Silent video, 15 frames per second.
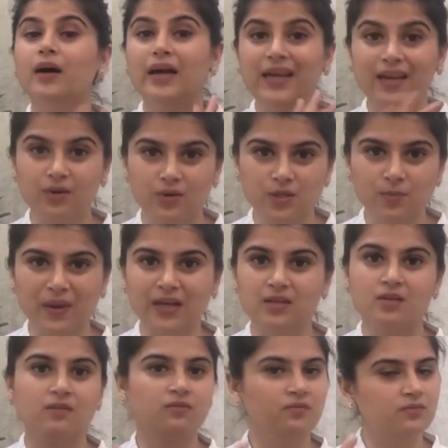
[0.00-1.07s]

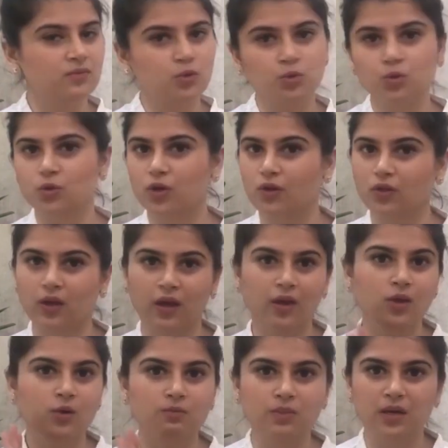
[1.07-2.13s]
Irrespective, you do your
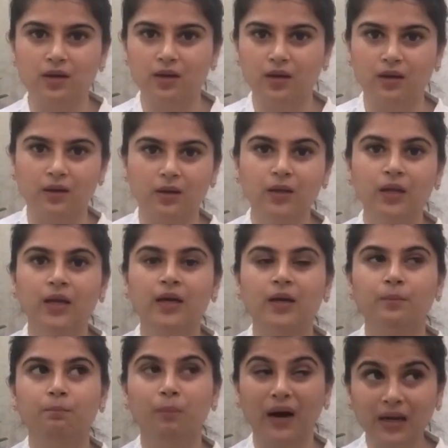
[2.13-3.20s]
thing, you be a girl,
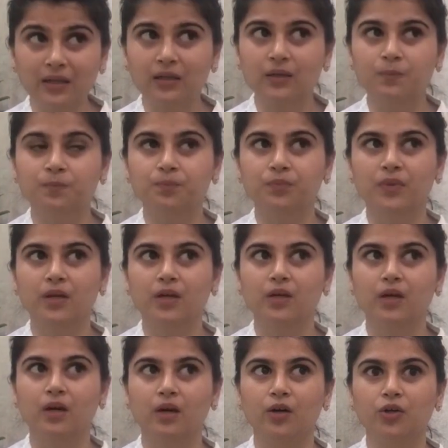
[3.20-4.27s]
but
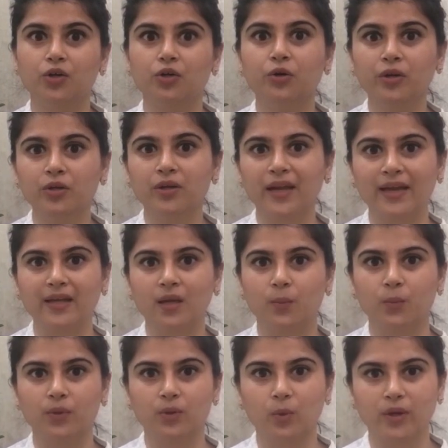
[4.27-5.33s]
you're going to land
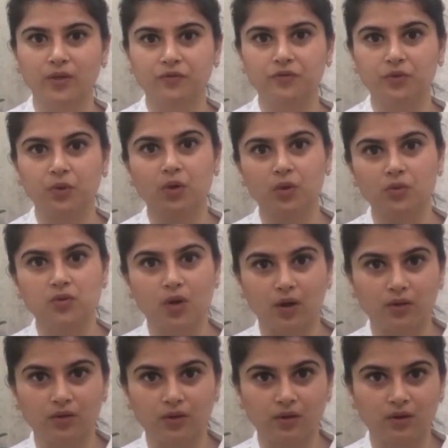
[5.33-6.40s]
up with quite a few clothes
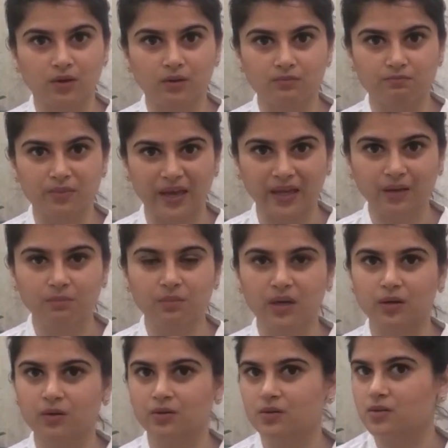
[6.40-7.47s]
on the bed
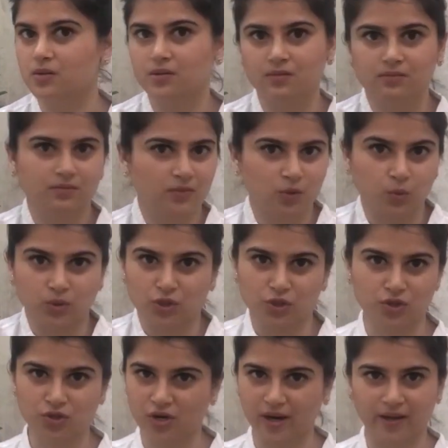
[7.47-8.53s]
because you were
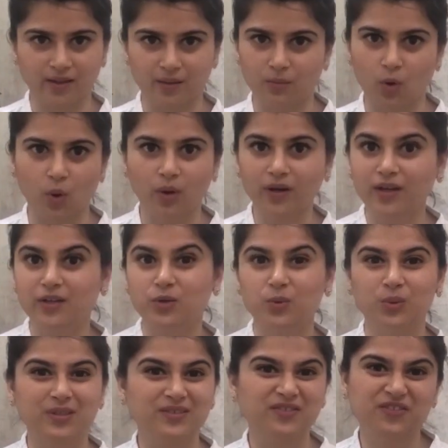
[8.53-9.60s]
just trying them on and you
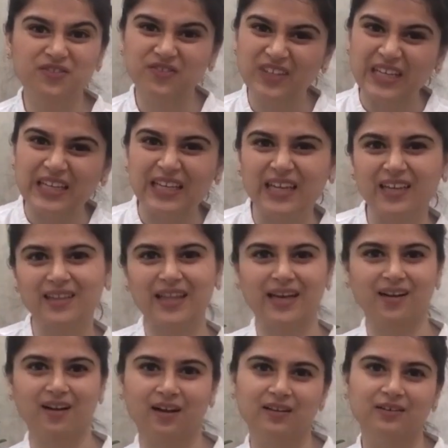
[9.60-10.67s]
weren't feeling
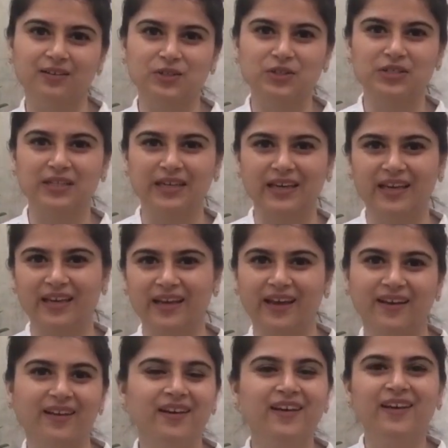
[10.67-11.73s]
that color today,
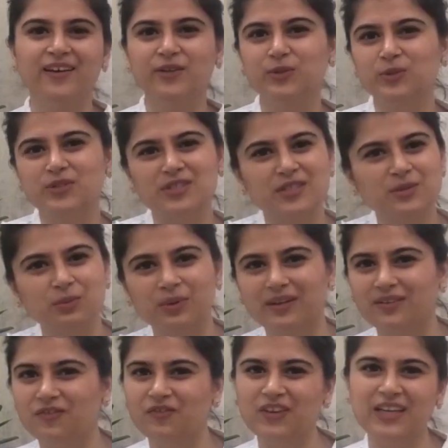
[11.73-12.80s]
and you just
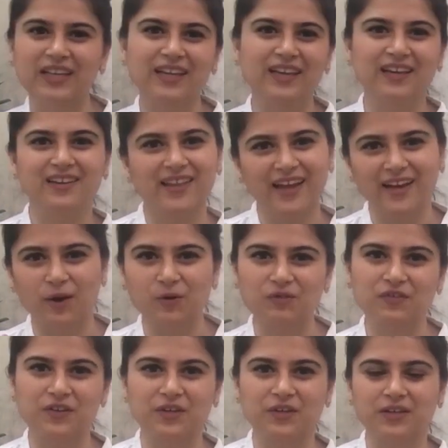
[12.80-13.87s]
weren't feeling that
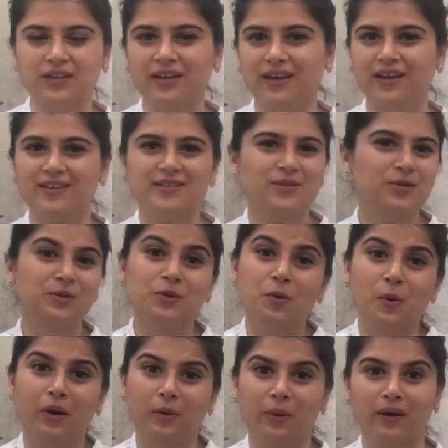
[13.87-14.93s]
outfit today, so you don't
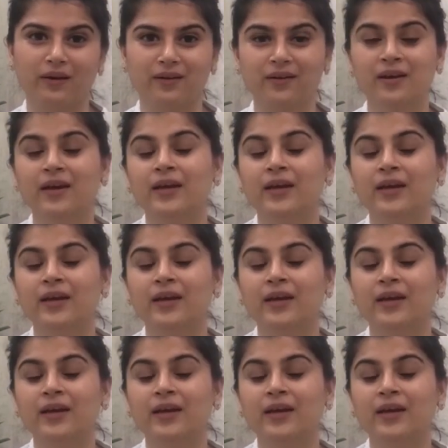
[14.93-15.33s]
want to wear it.